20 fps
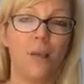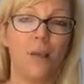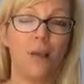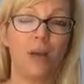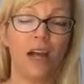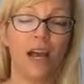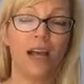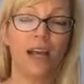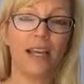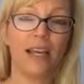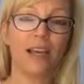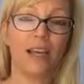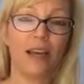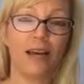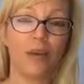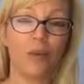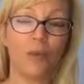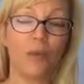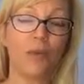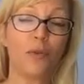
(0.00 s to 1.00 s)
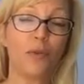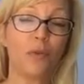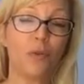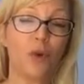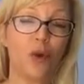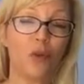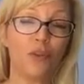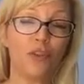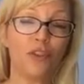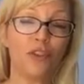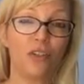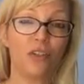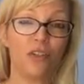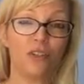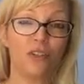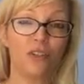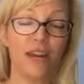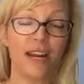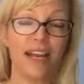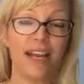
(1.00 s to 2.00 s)
When I went through
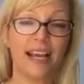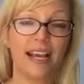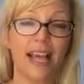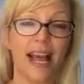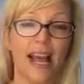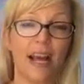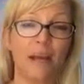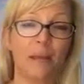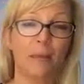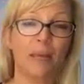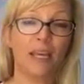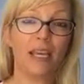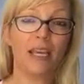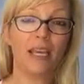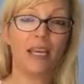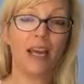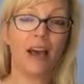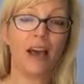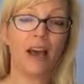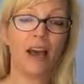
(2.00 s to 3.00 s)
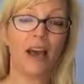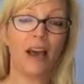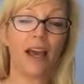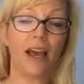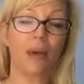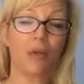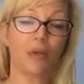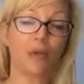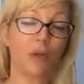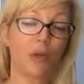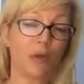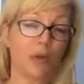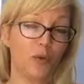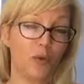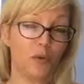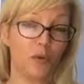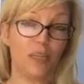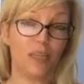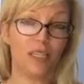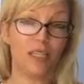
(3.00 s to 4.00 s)
Coach Training Academy, I was one of
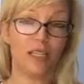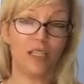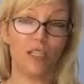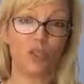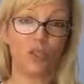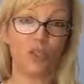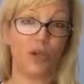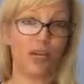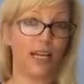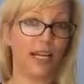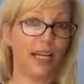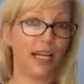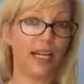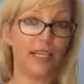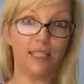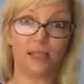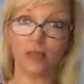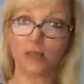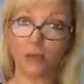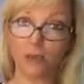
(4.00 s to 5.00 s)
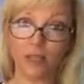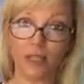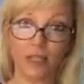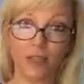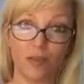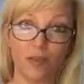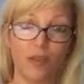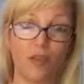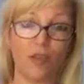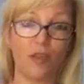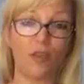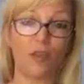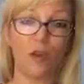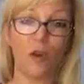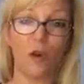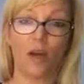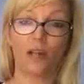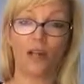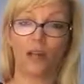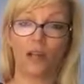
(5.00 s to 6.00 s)
those ones that just wanted to get it done with, and
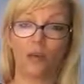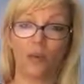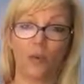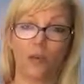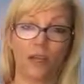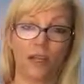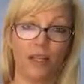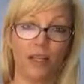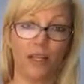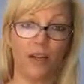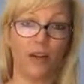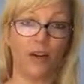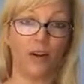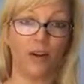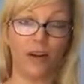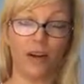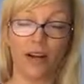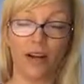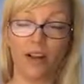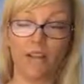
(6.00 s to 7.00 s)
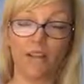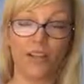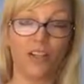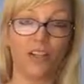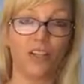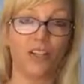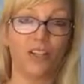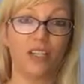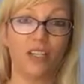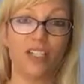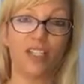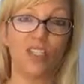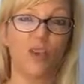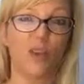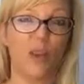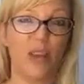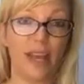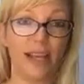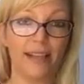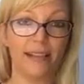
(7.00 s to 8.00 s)
so I just went in there and I finished it in
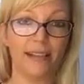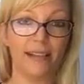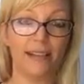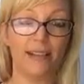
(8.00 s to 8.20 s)
2 days.